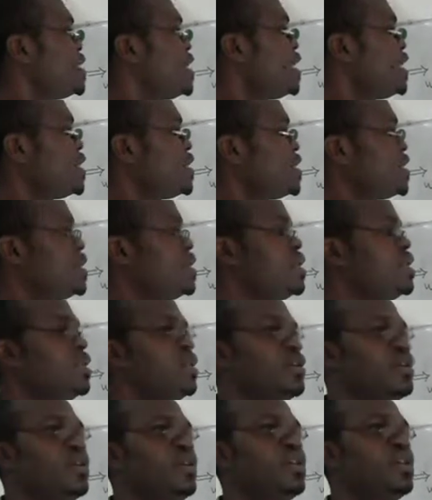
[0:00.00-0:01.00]
like
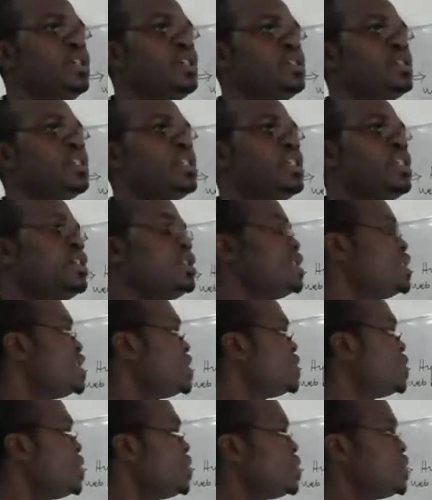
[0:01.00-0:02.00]
your Internet
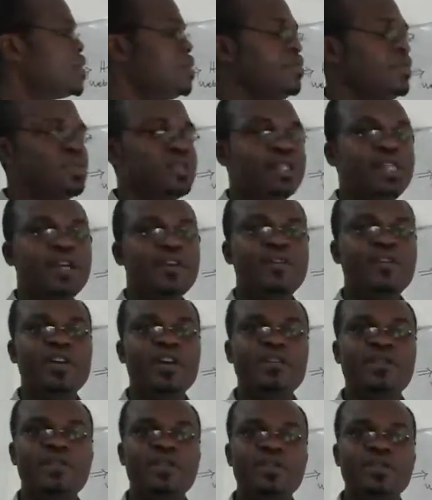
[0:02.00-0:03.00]
Explorer, Mozilla
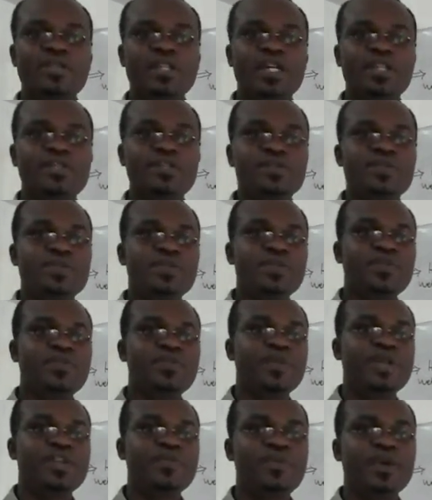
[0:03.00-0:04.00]
Firefox that you use
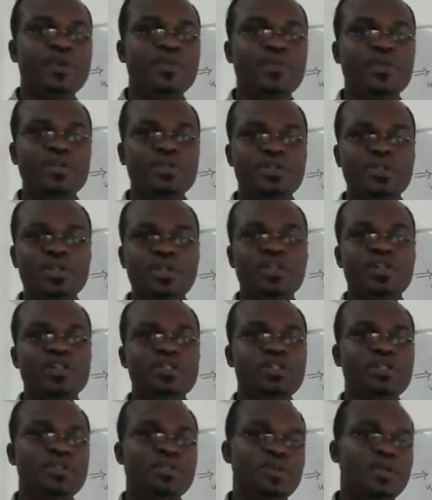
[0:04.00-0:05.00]
whenever you want to
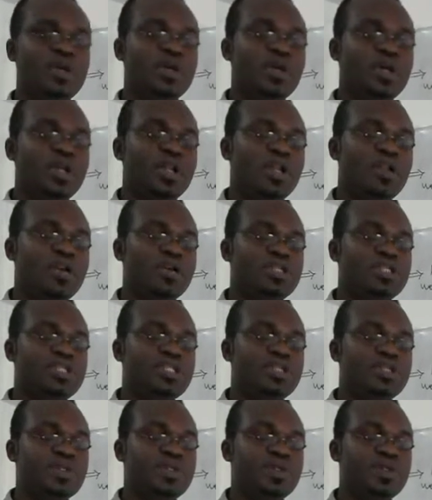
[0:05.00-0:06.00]
launch
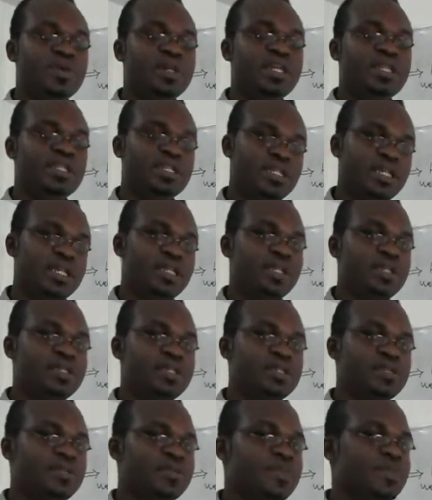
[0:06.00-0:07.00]
to internet.
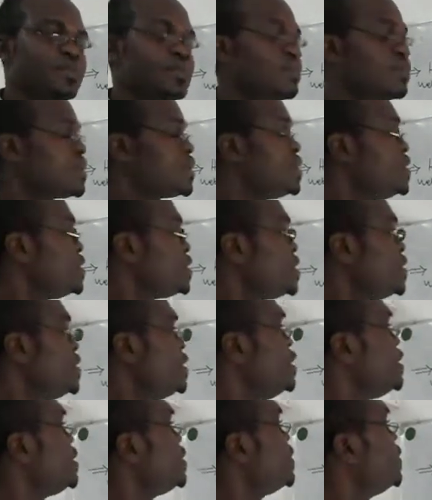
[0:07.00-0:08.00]
So you
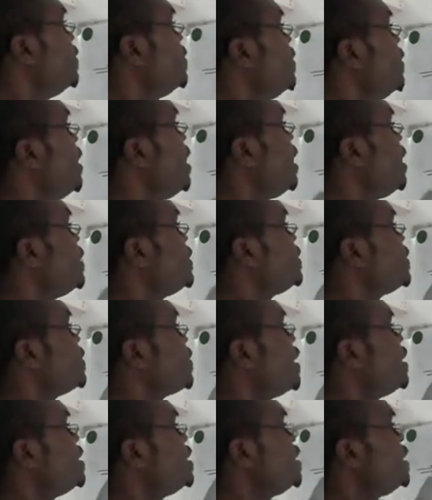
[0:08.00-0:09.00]
need to know how to
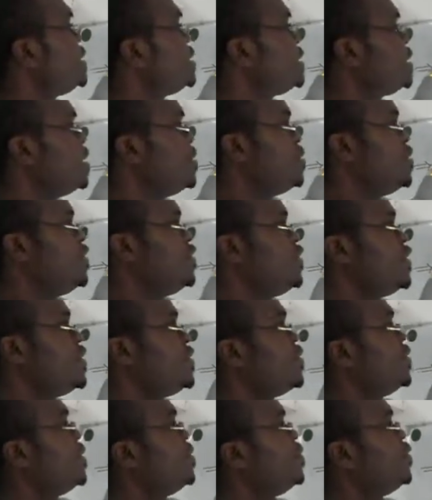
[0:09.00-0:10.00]
write HTML very
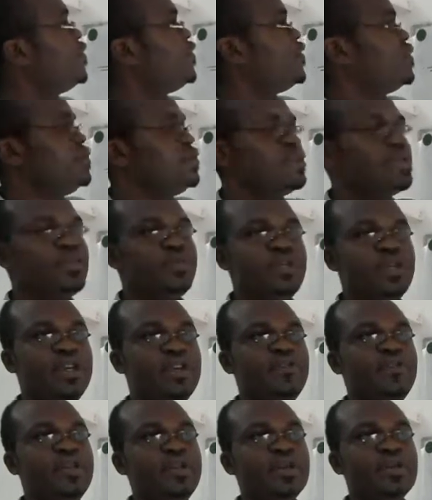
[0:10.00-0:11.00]
well for you to be
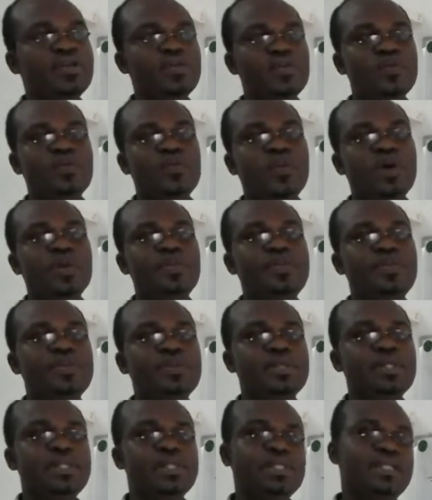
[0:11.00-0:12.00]
a very good web
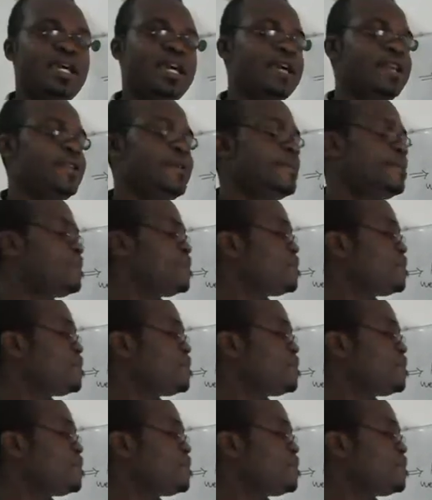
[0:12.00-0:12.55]
designer.